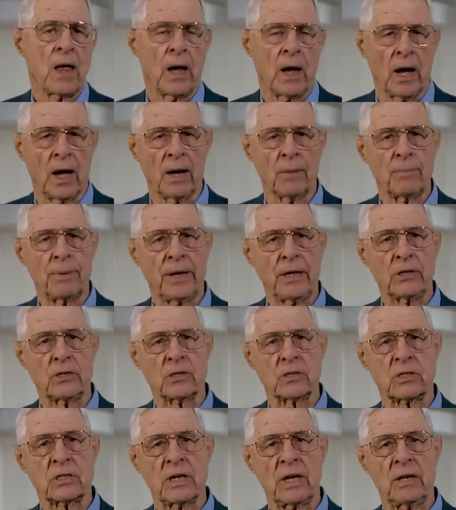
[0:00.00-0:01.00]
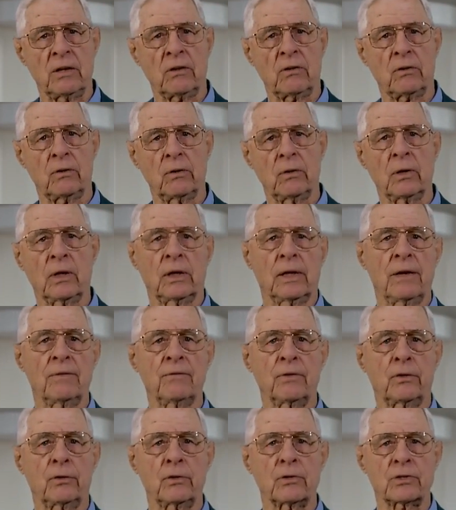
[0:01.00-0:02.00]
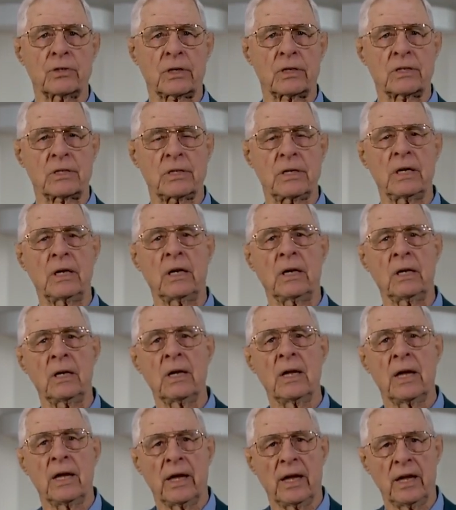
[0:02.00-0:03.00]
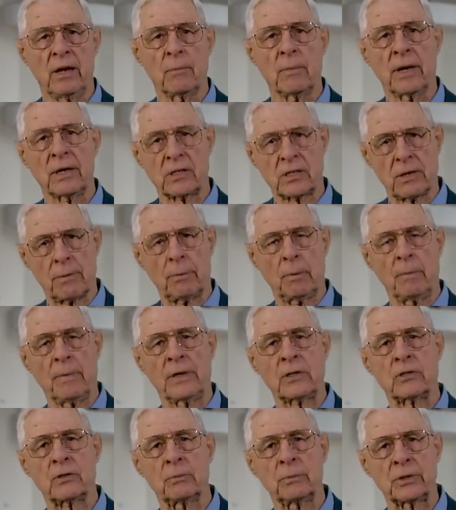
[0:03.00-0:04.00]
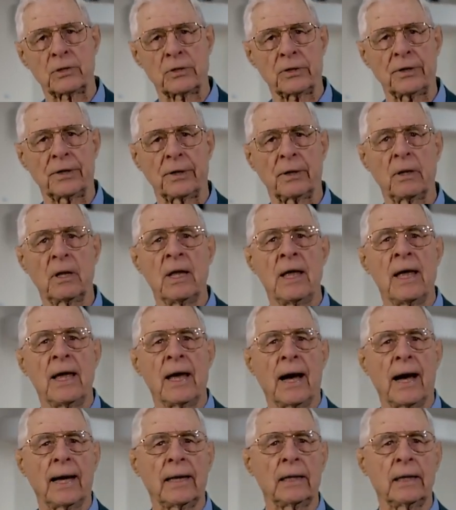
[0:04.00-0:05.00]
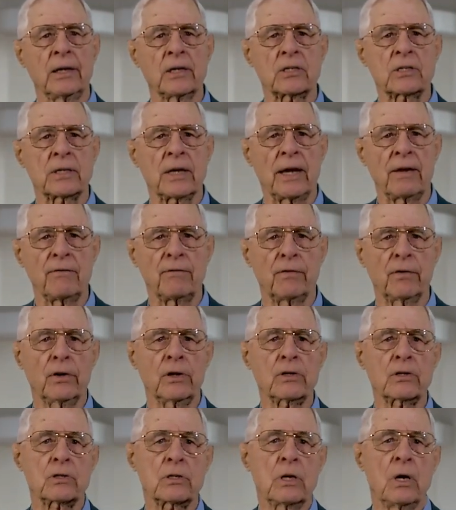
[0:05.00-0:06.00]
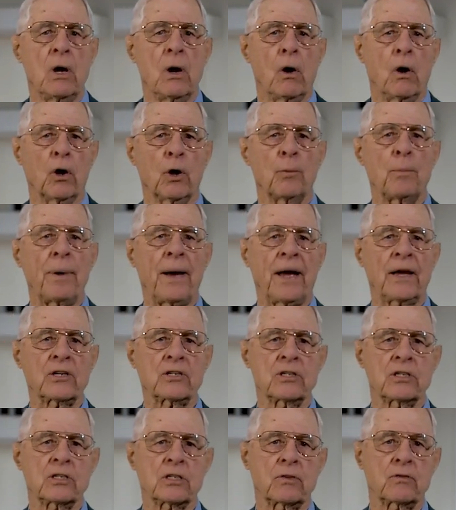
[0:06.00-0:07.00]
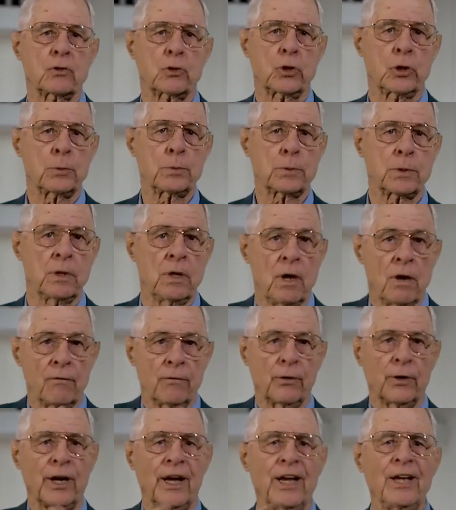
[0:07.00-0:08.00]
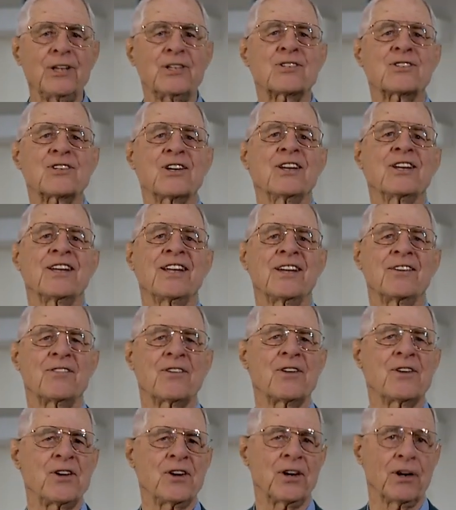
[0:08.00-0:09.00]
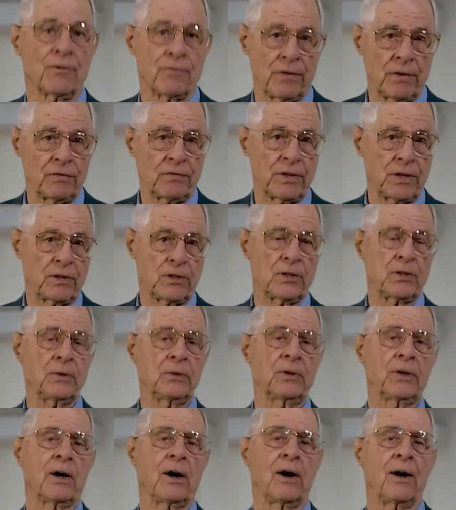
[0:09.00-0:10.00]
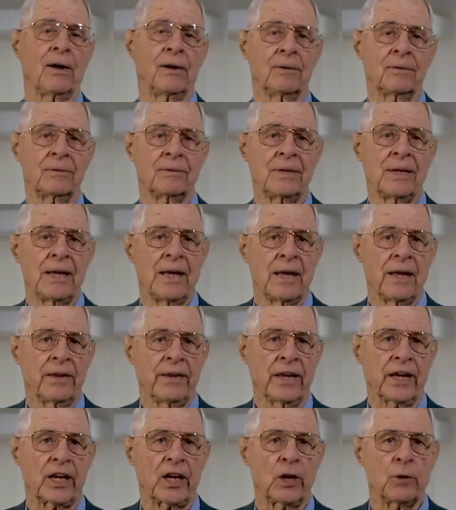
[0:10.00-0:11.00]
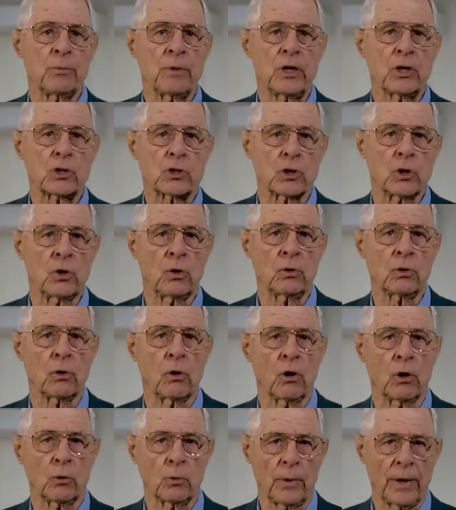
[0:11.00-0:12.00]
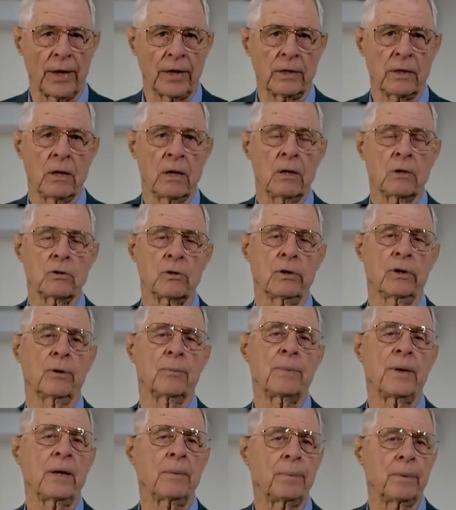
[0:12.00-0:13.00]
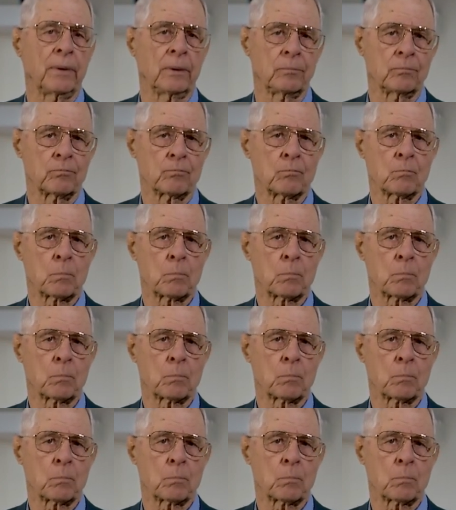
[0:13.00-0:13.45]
On pages 11 through 16 in my supplemental material, I list a verse or passage of scripture for each Sunday of the year, 52 in all, that can be shown or read to your people.